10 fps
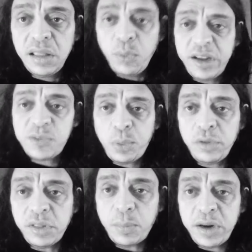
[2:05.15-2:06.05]
The weakest
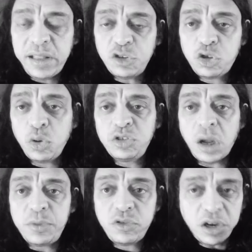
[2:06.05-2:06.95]
point of the body that shows
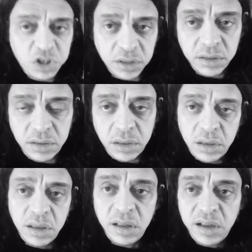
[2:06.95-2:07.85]
obstruction.
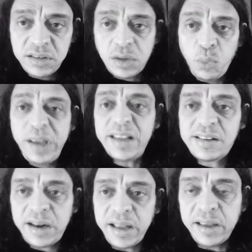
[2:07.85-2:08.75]
It's the
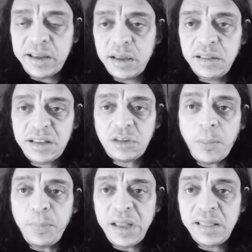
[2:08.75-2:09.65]
weakest link. It does not
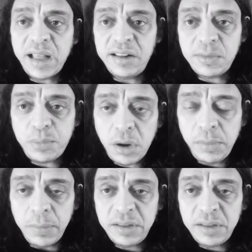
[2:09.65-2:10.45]
mean that it's a problem.